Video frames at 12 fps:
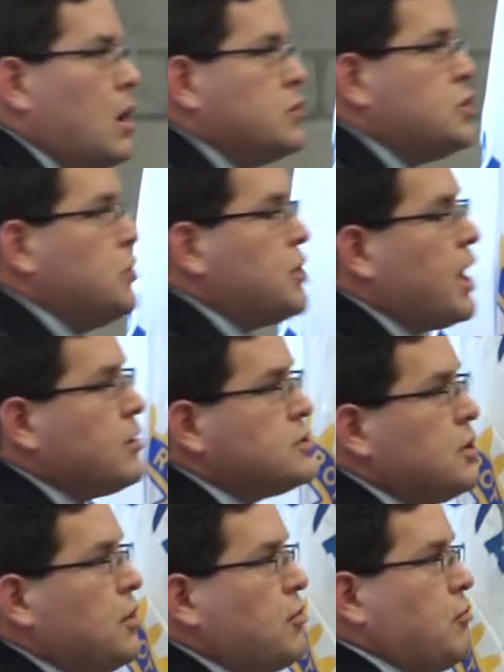
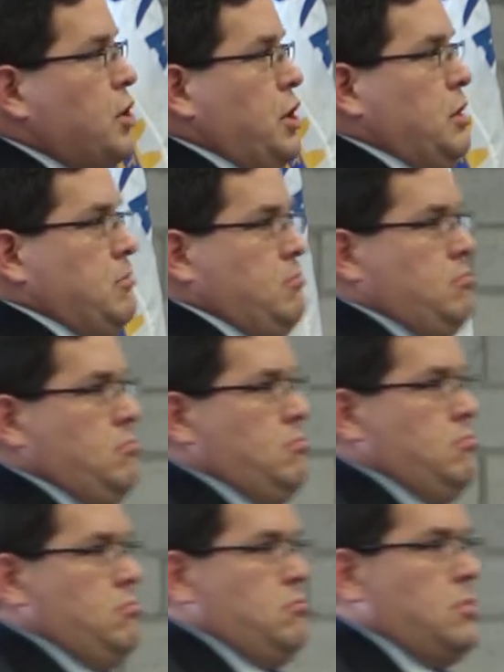2003,
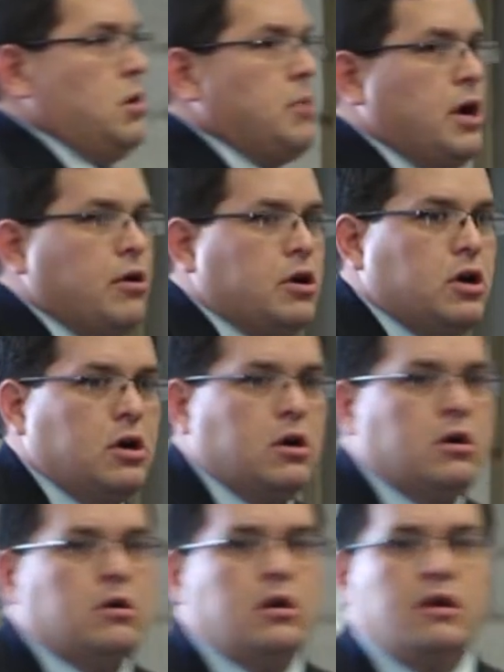
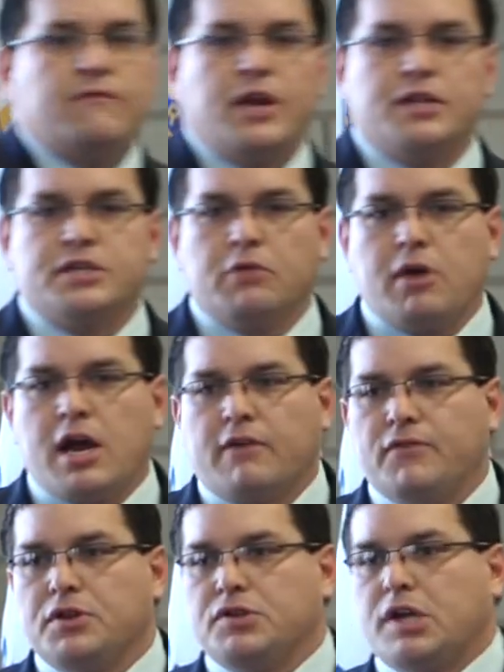America invades Iraq
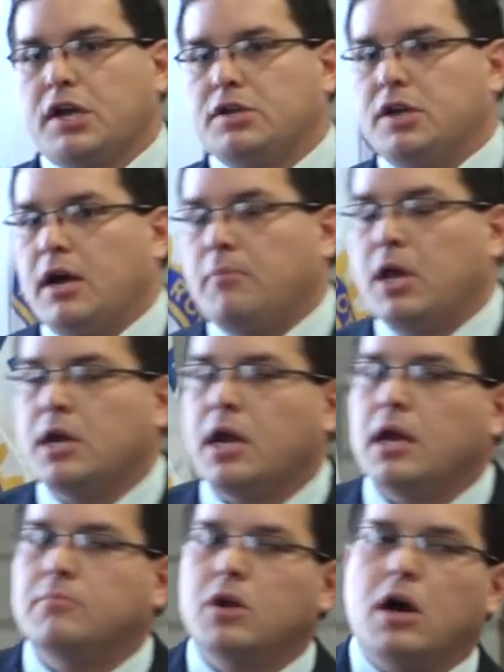for the second time. And I
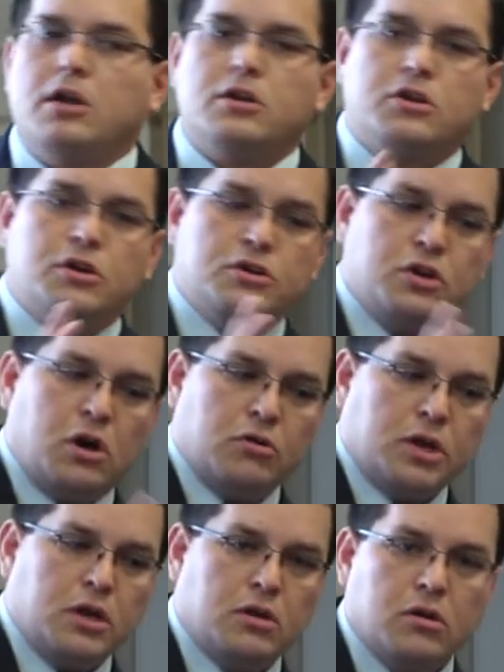am not
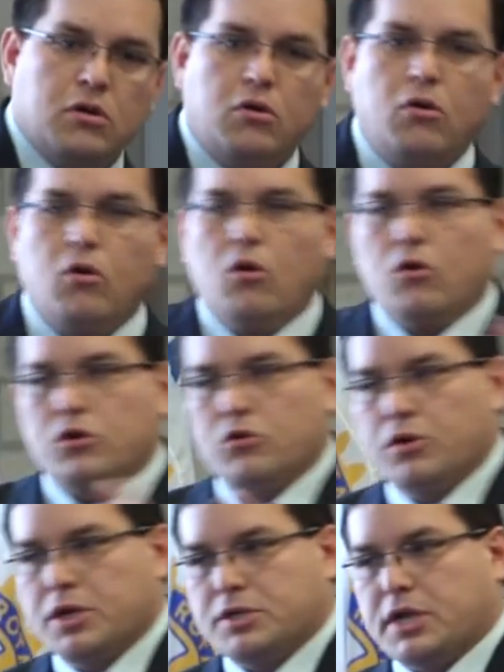condoning or
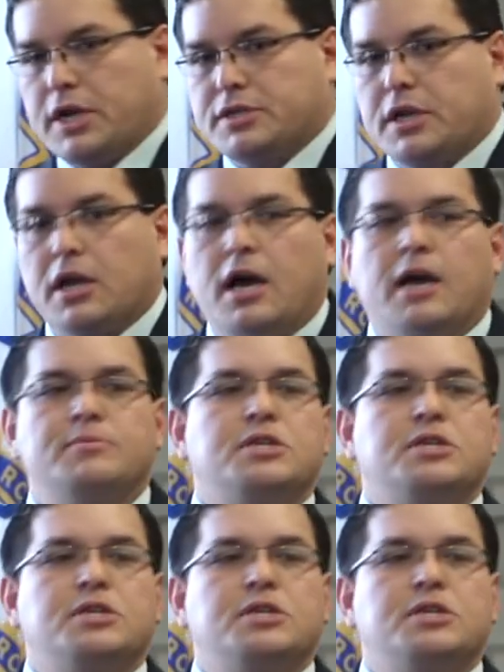criticizing. I'm